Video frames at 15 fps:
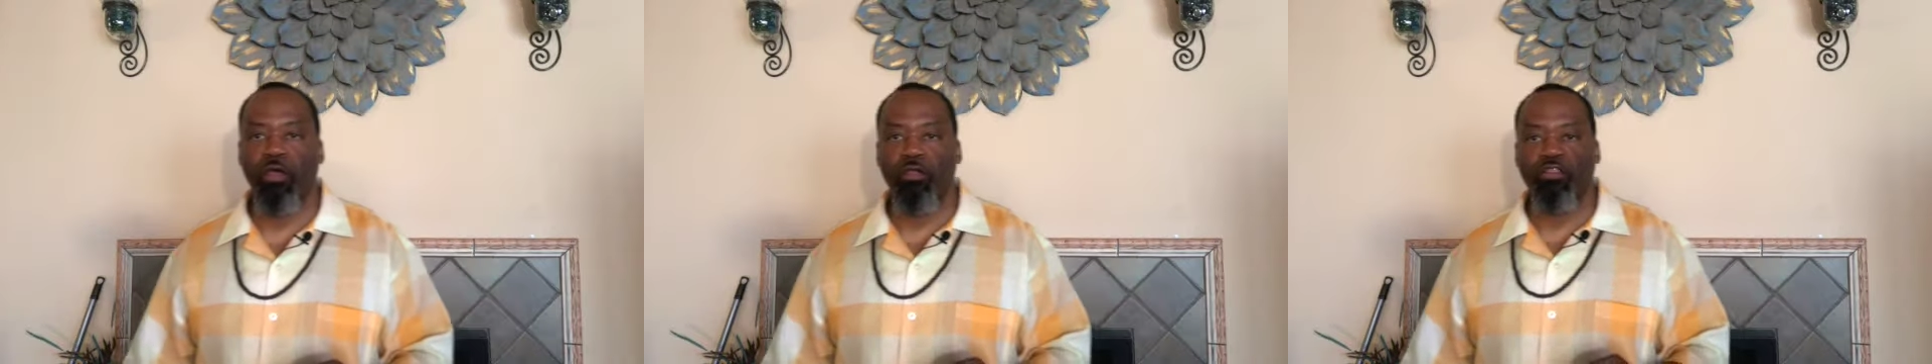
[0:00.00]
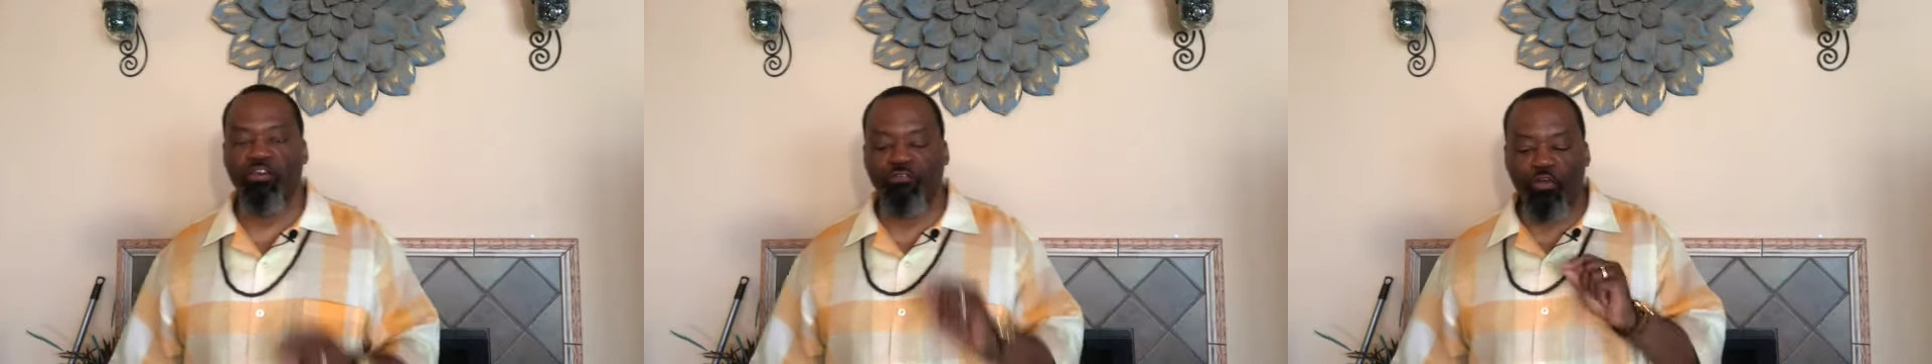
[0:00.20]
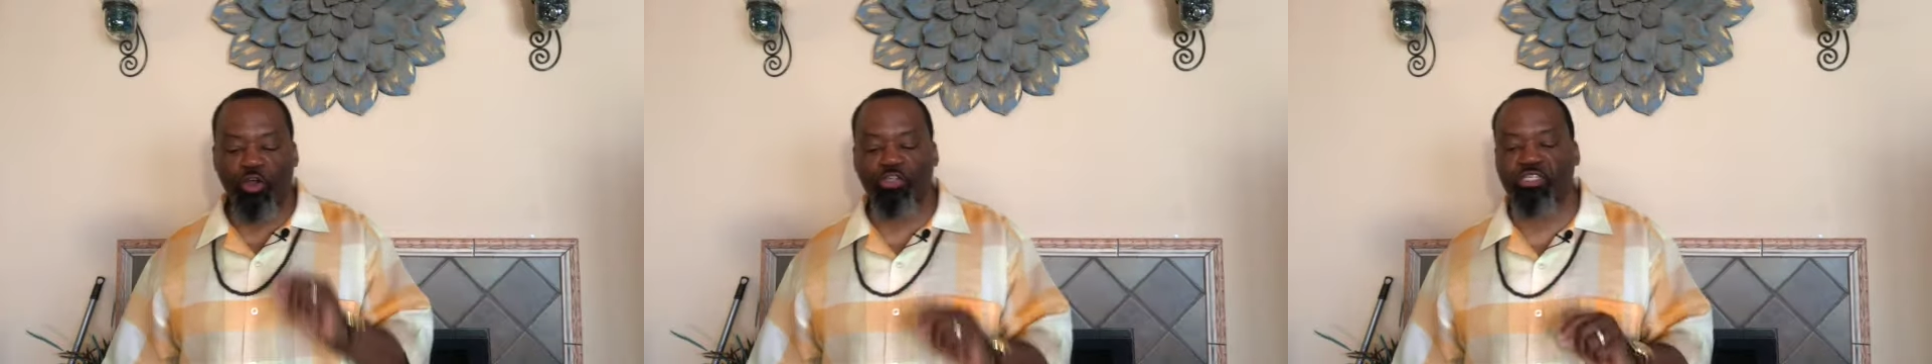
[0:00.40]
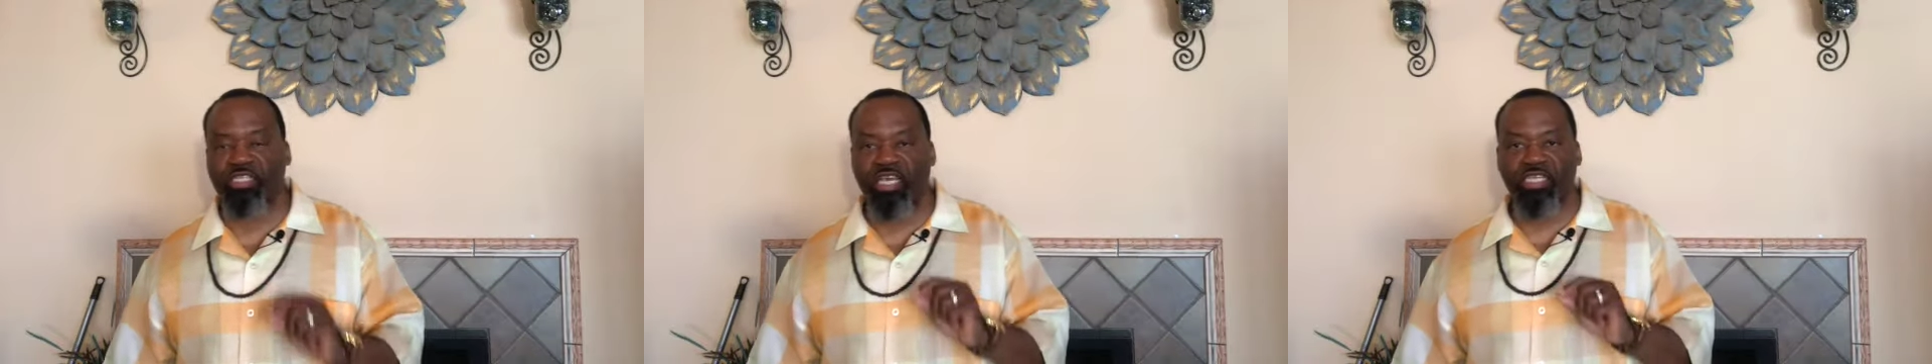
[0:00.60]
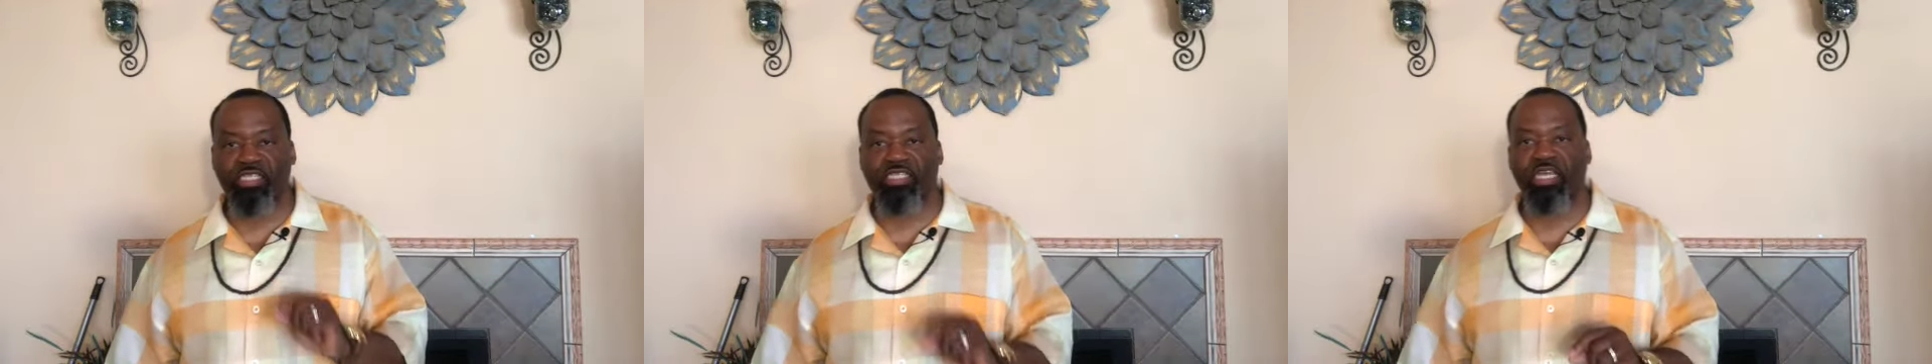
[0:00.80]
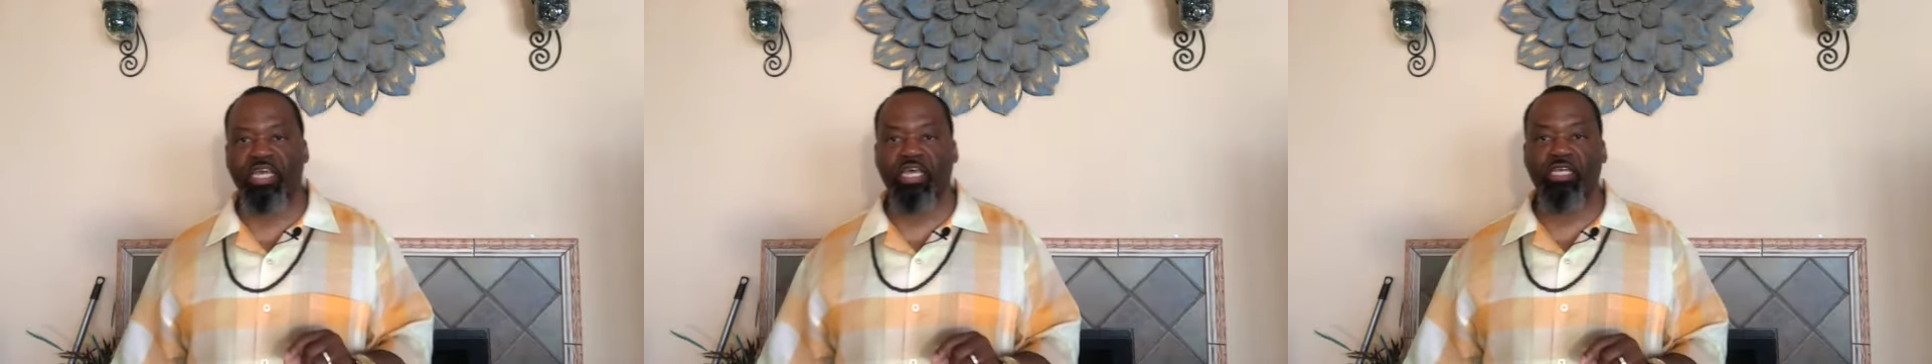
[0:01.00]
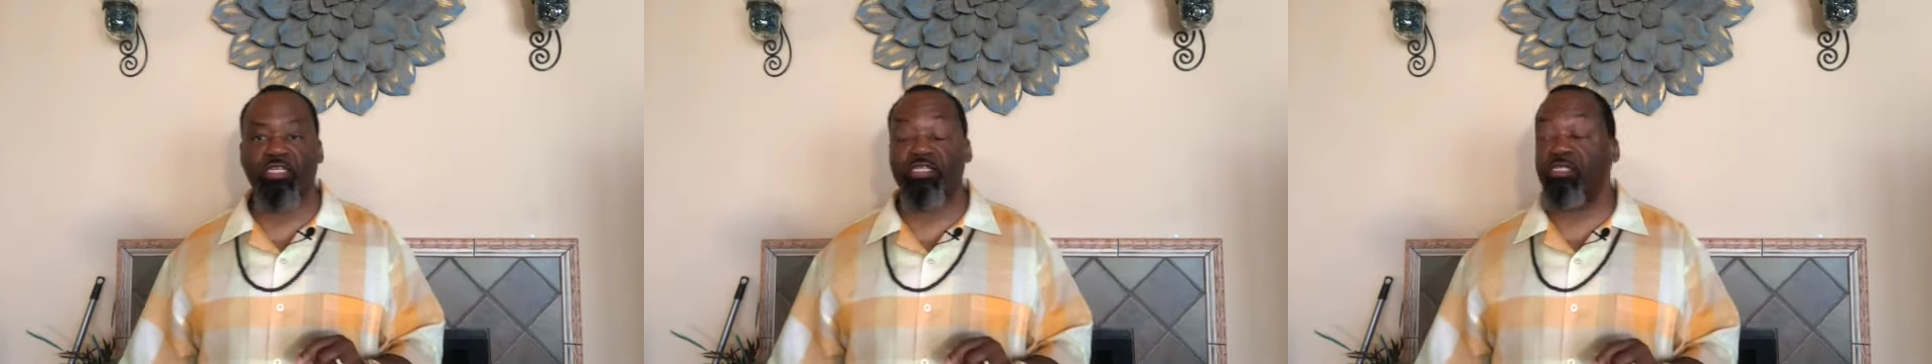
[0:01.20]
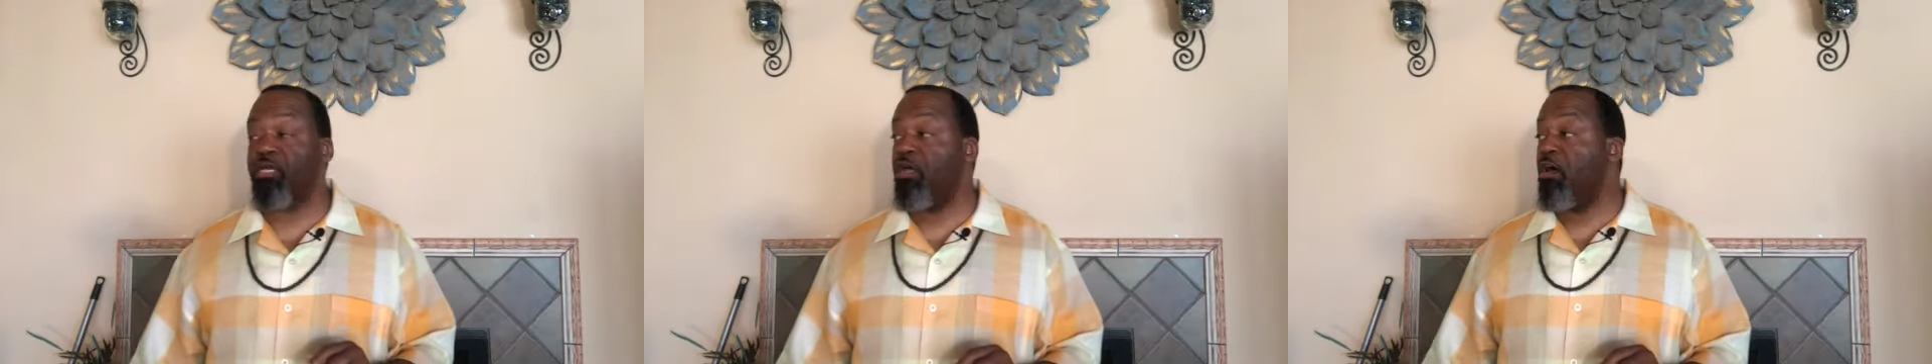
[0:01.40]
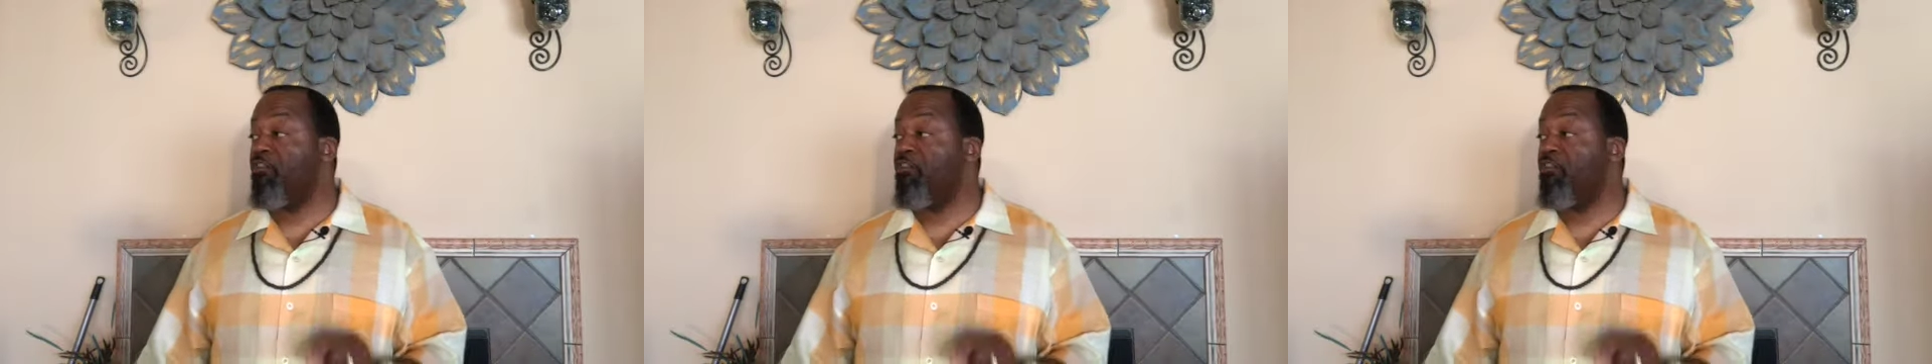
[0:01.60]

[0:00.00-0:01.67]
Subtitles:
the verse that says,